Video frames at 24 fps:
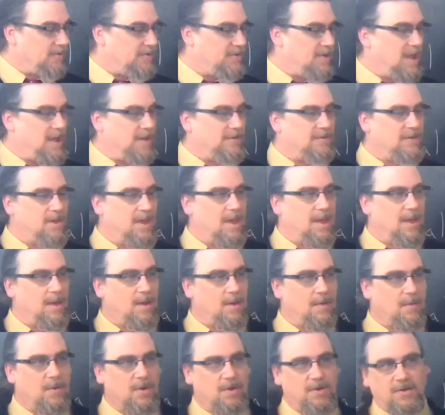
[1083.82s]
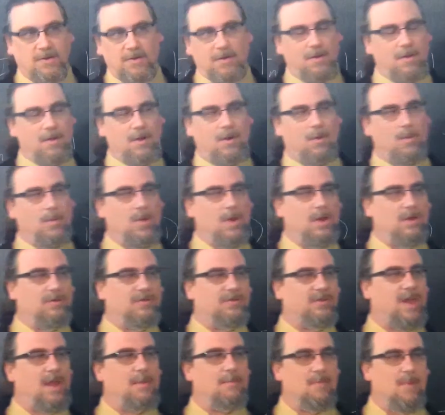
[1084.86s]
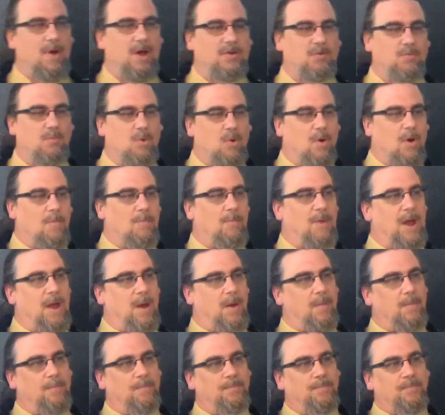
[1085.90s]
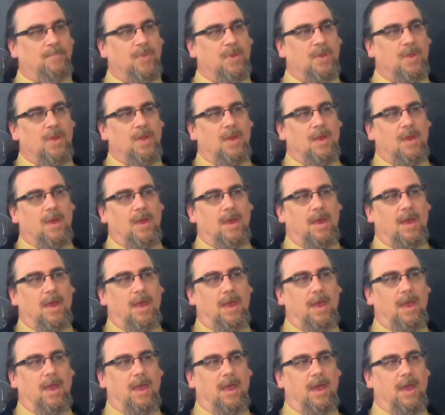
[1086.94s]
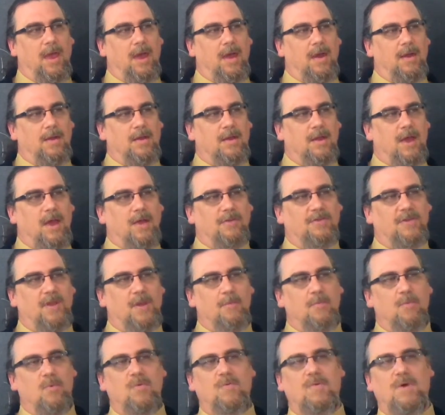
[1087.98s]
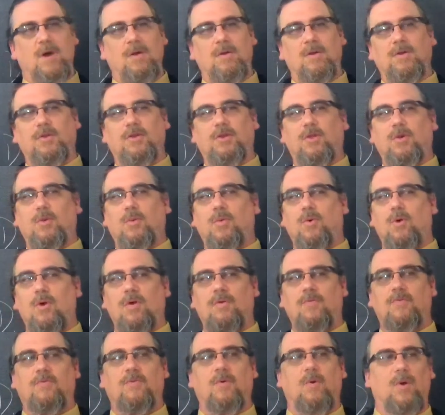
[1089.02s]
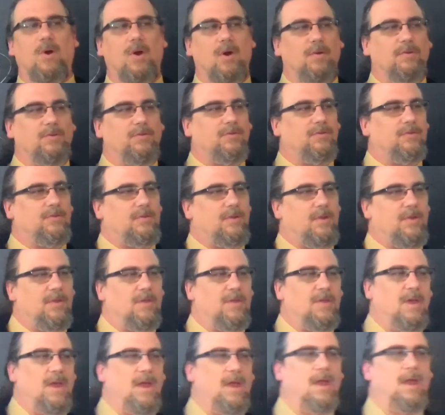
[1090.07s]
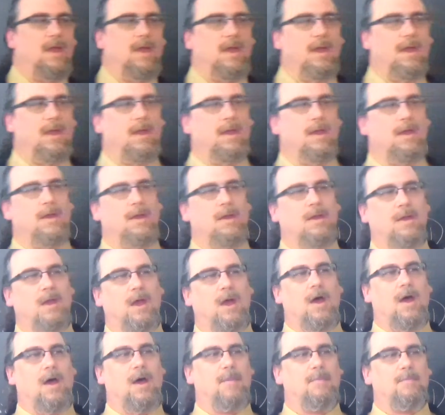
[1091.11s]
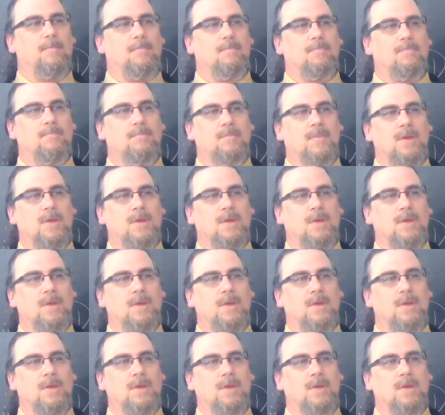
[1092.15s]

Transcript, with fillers: States, which, you know, we could say much more about. And as they move out into the workforce, they, um,